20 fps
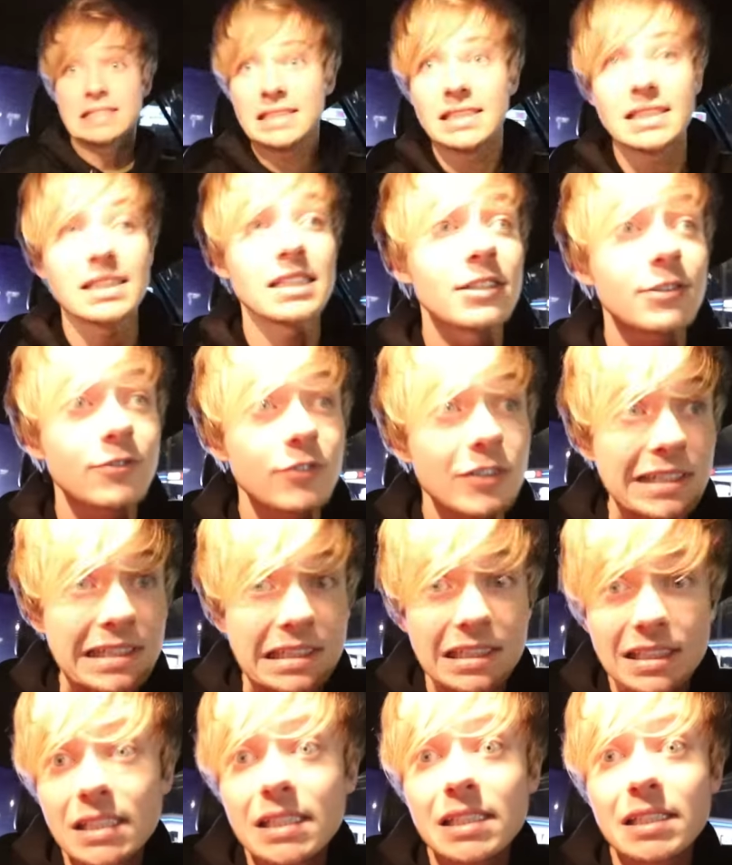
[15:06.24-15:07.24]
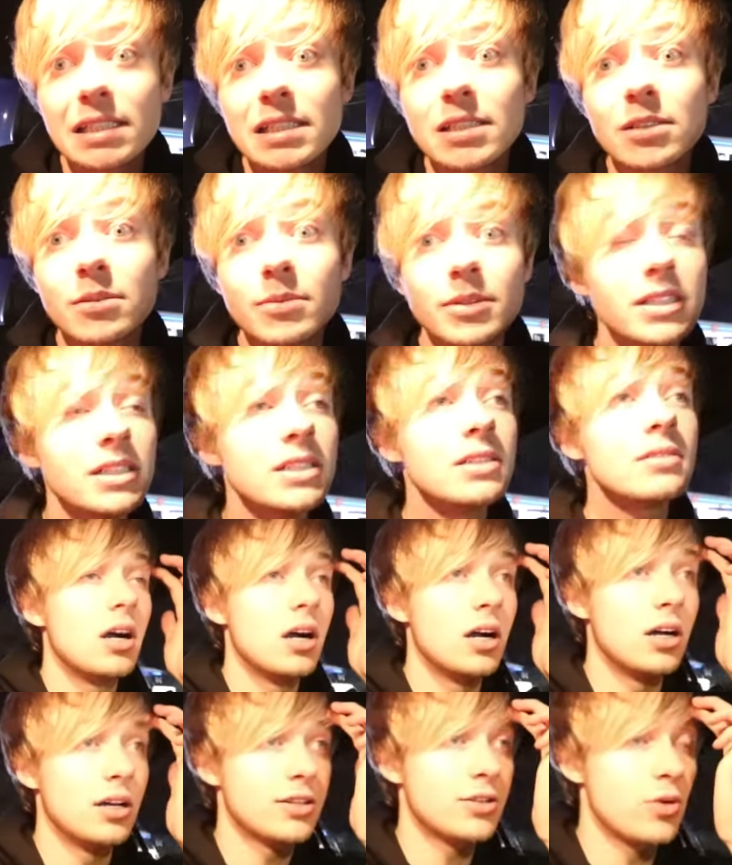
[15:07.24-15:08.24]
Can't get a freaking ticket, you know what I'm
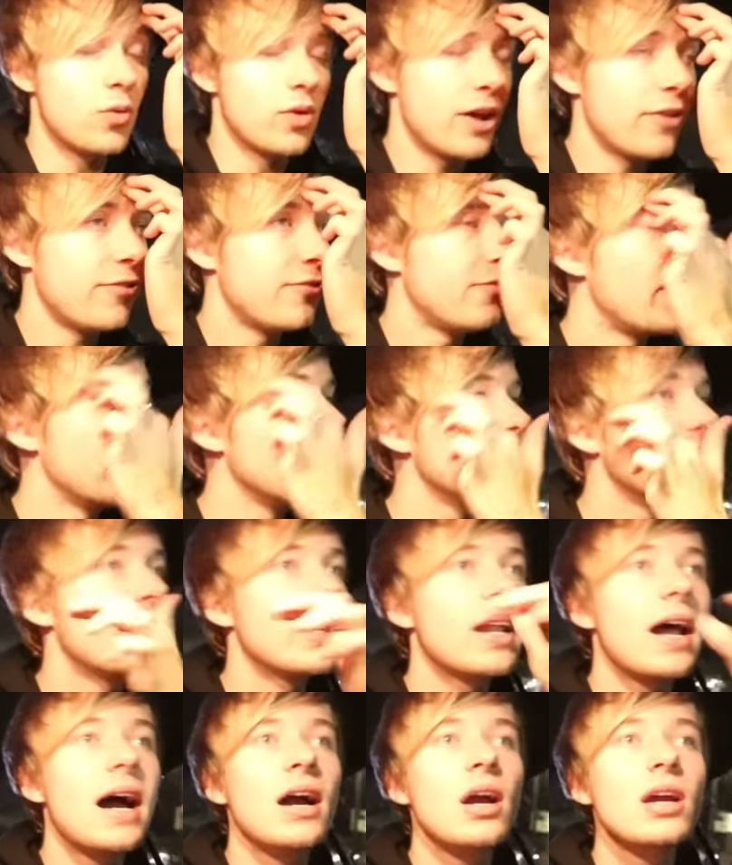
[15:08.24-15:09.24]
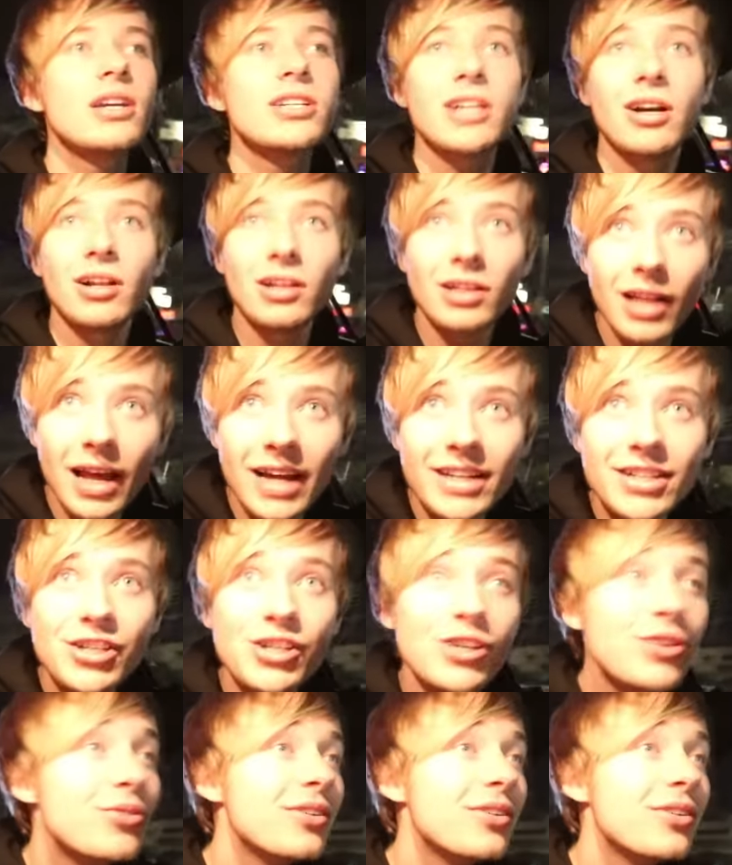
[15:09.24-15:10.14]
saying? So when I find that, I shall let you